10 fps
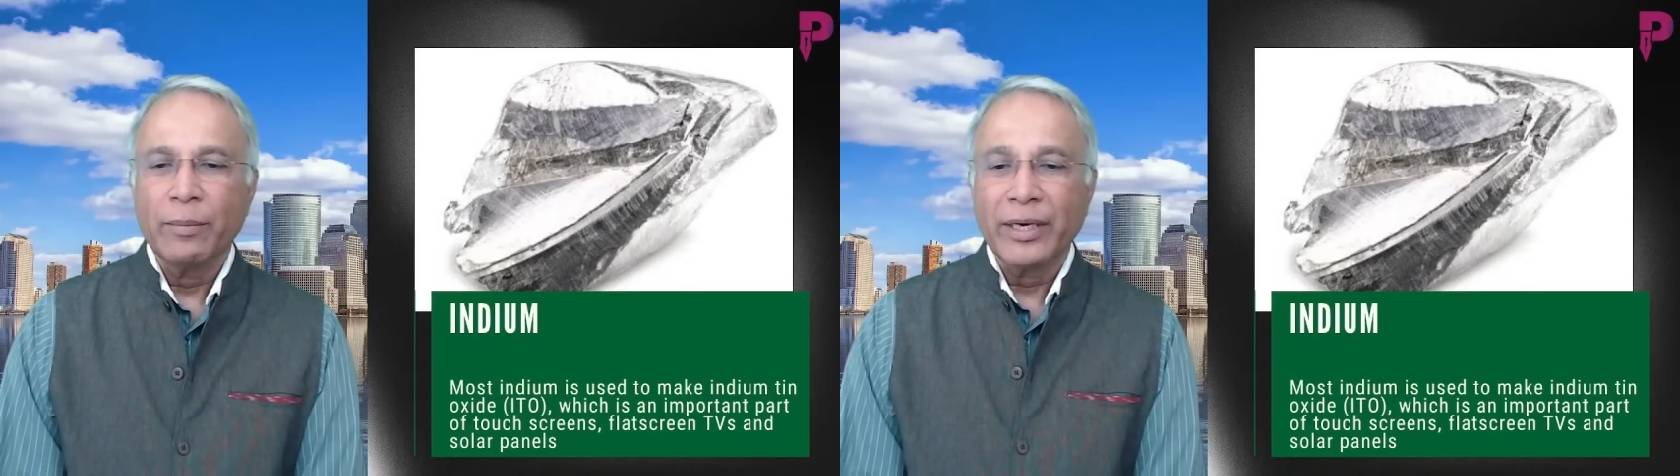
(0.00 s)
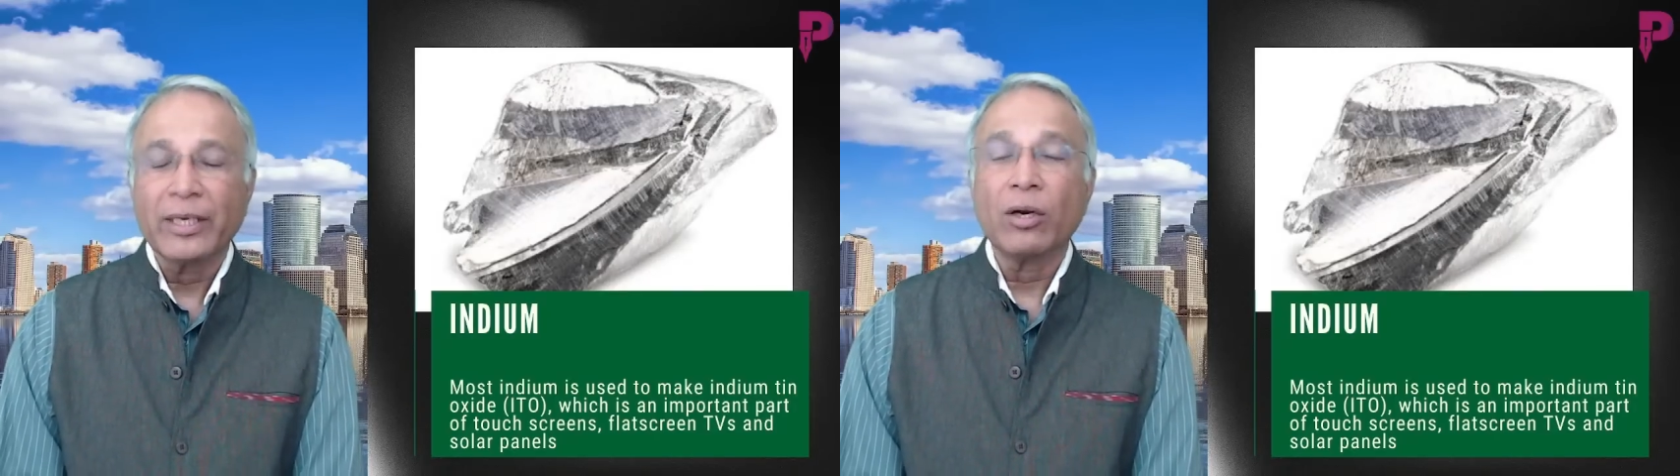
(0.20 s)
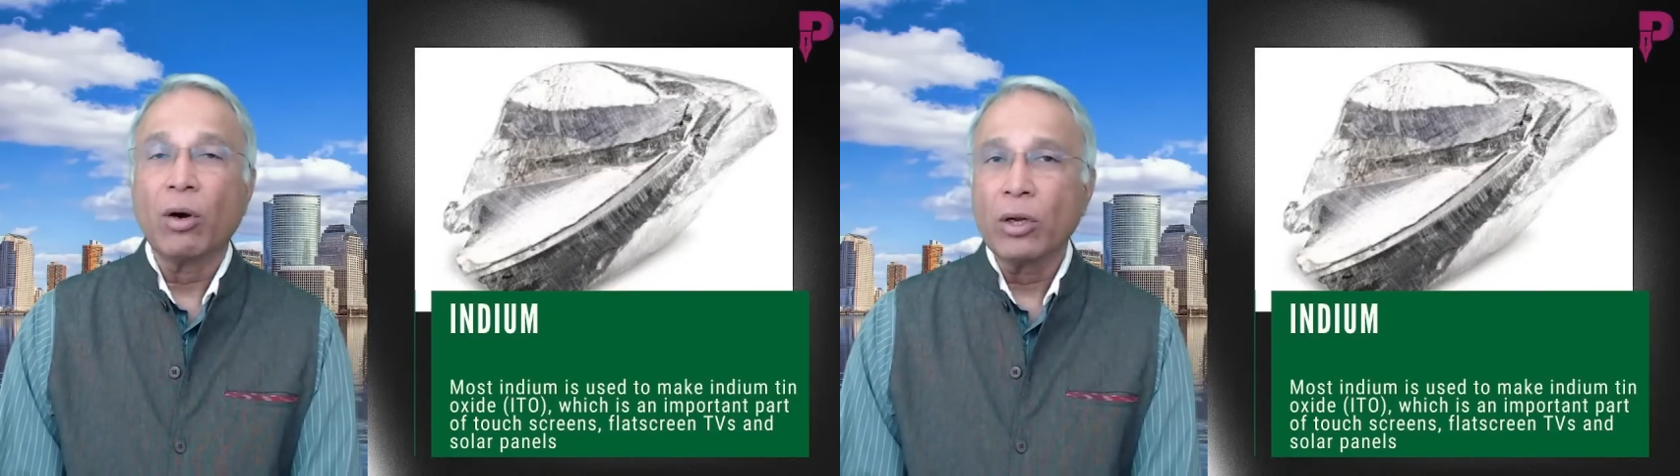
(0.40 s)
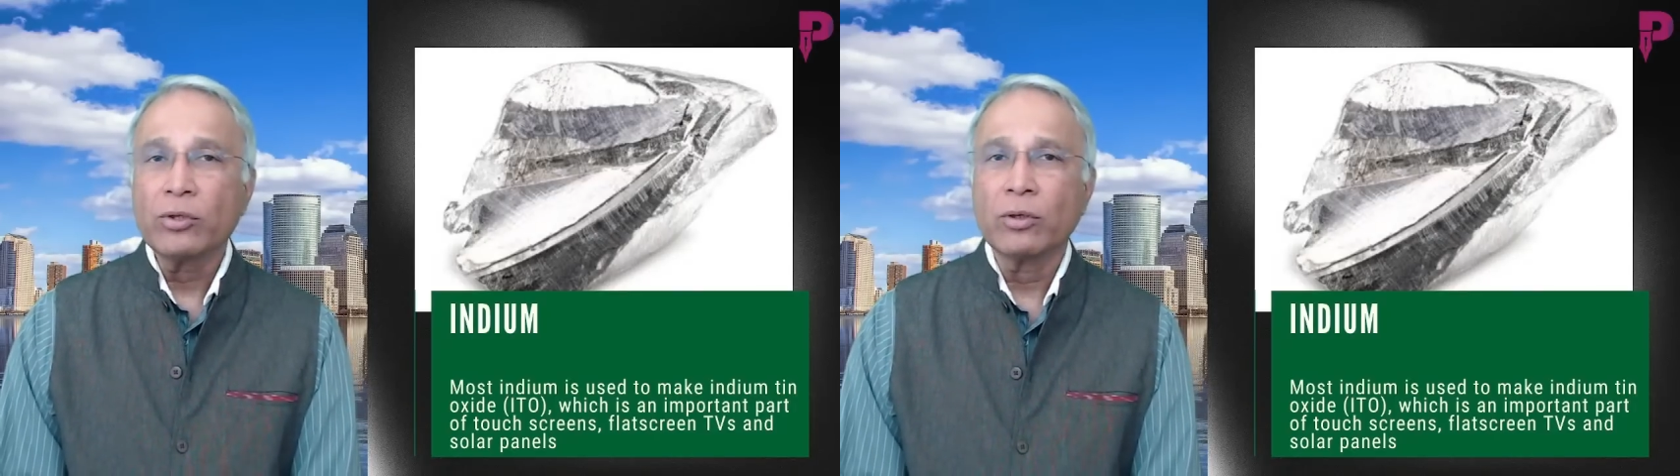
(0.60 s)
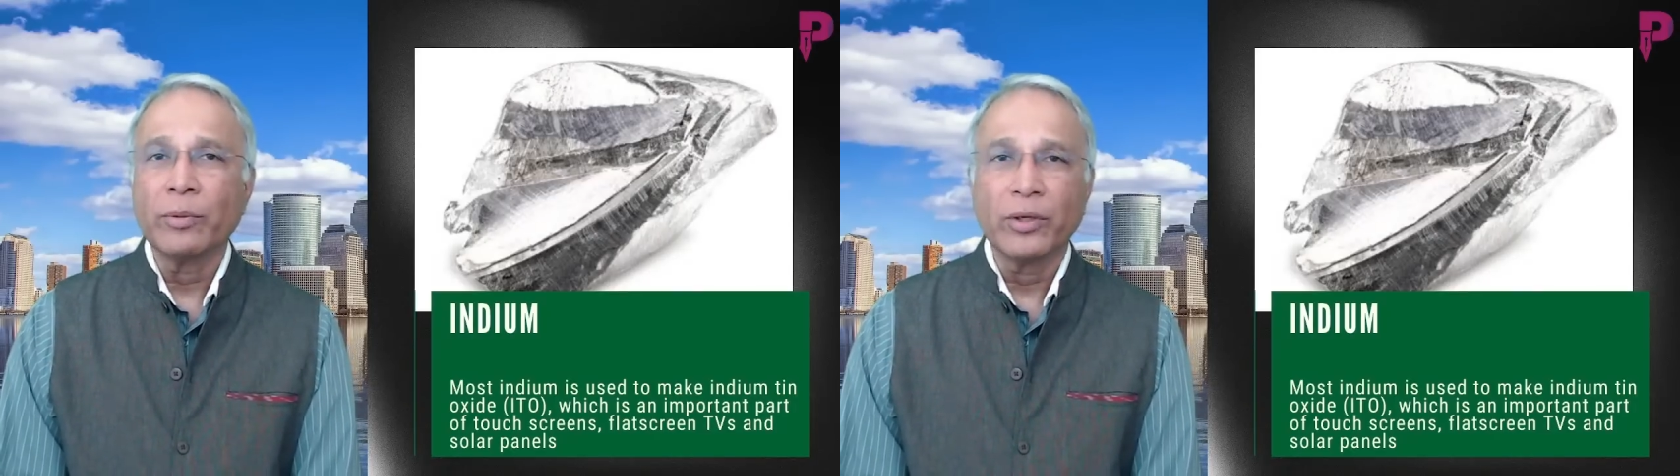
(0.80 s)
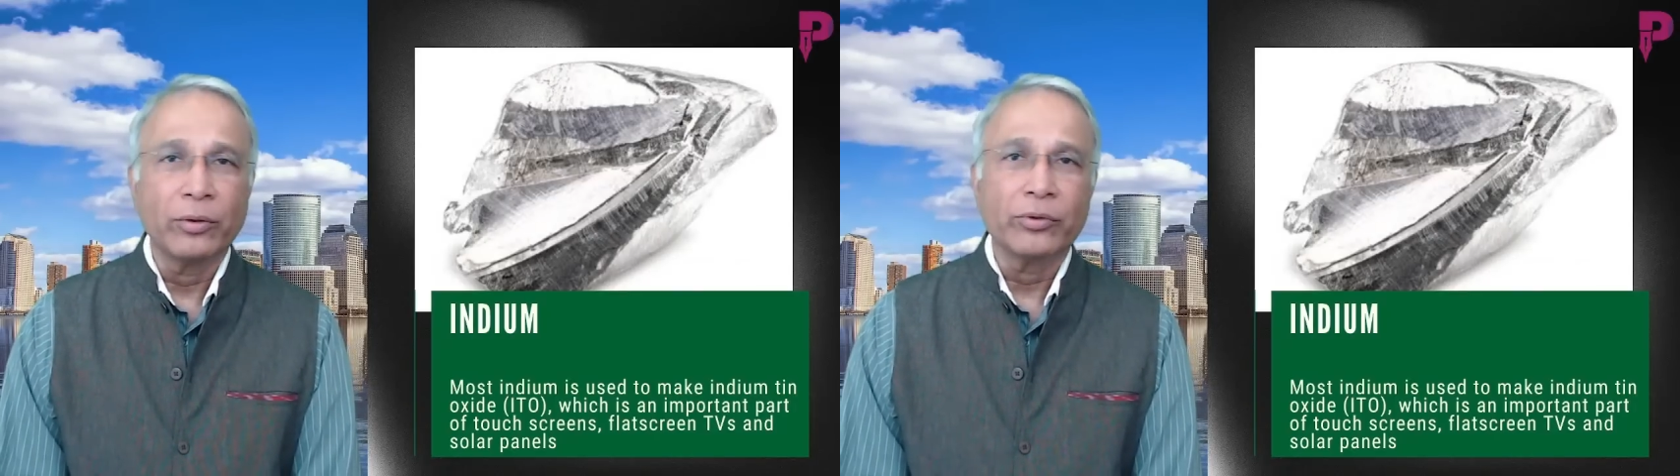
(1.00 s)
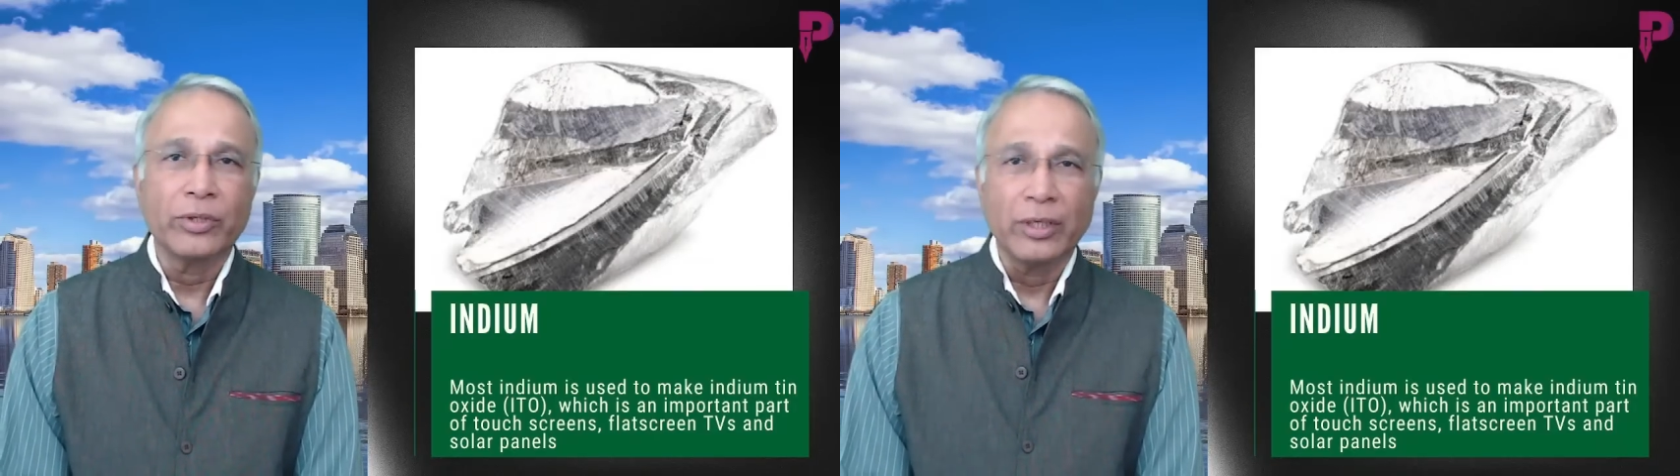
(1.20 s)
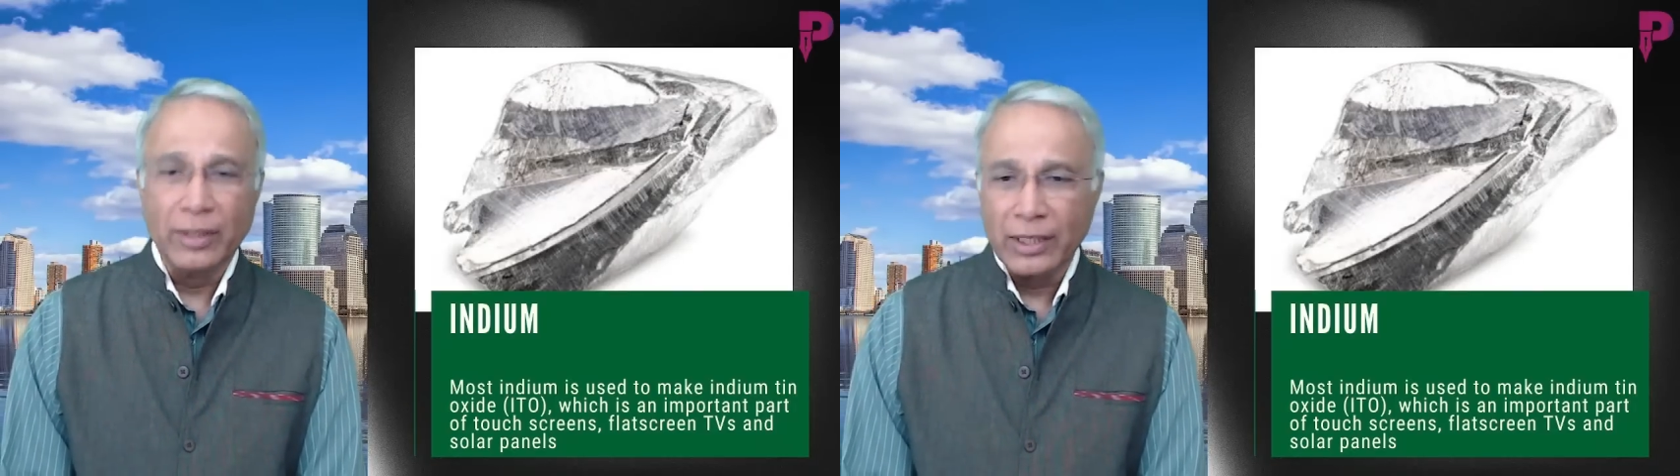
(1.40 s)
It can also be used
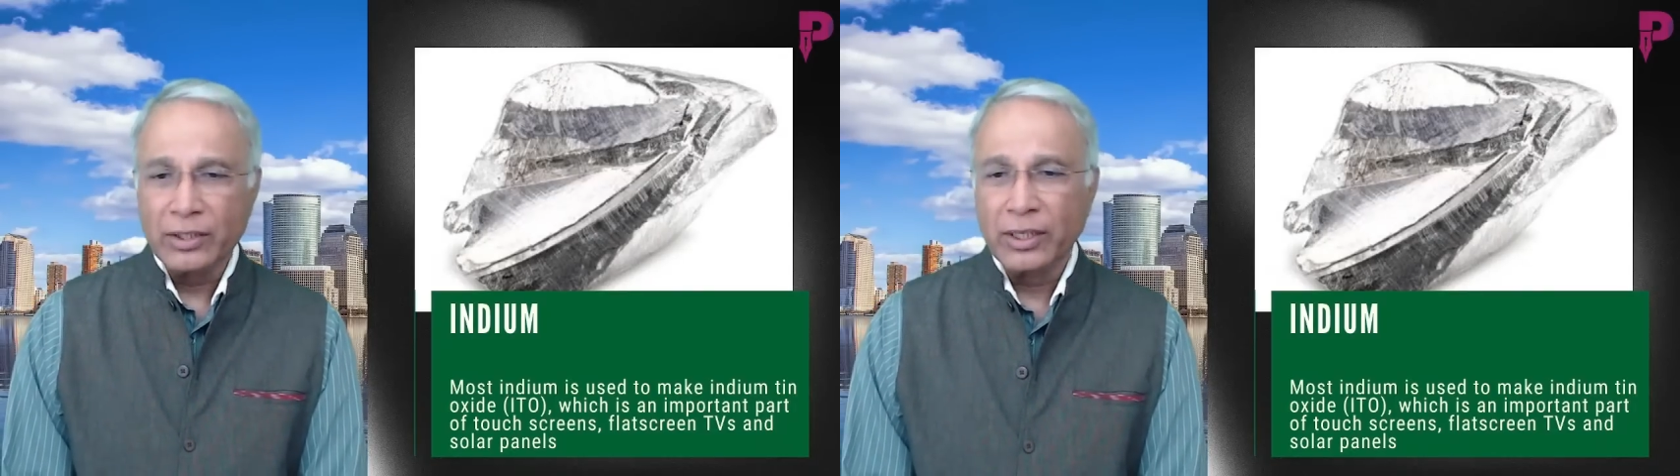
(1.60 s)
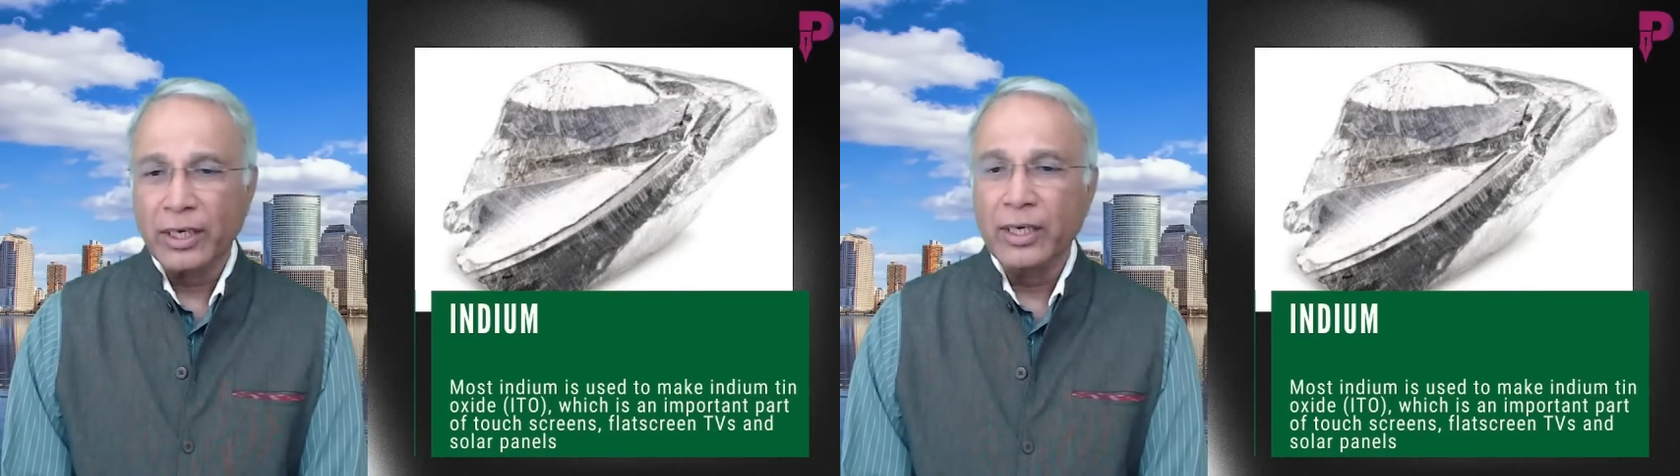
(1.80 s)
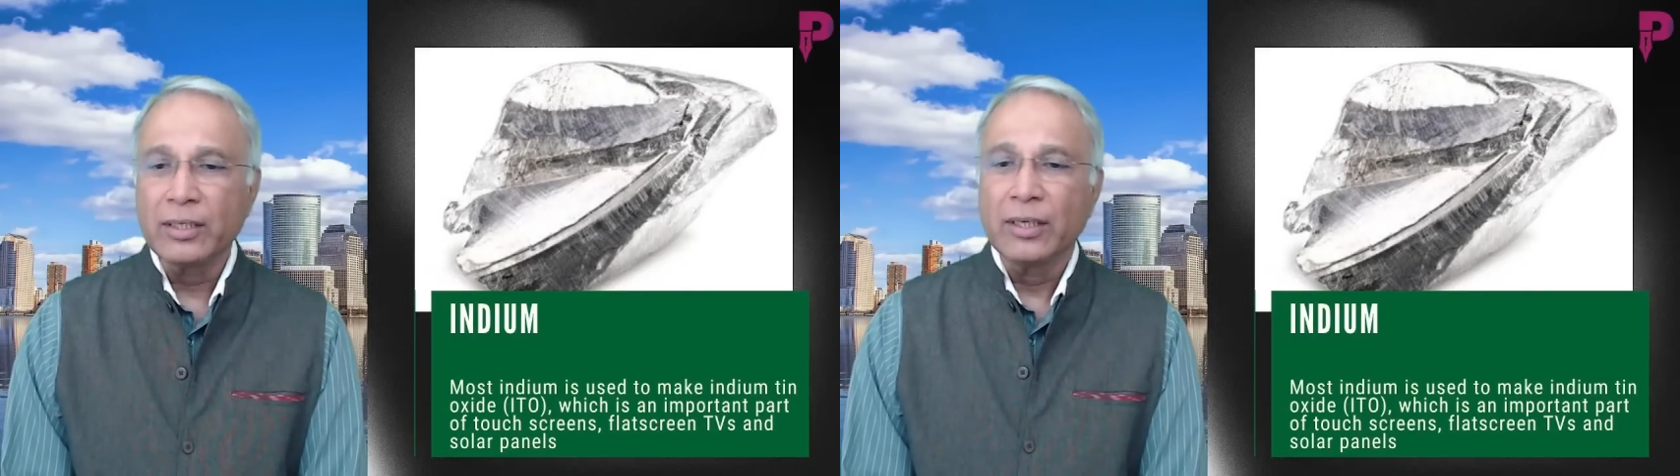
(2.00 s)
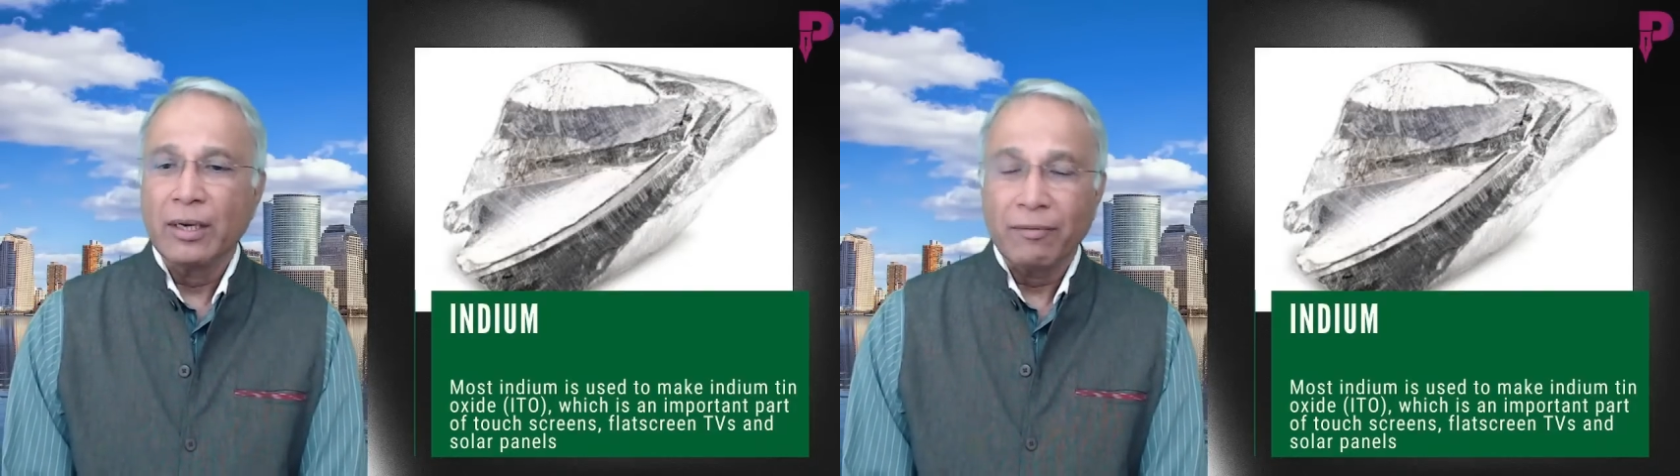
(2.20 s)
in touchscreens,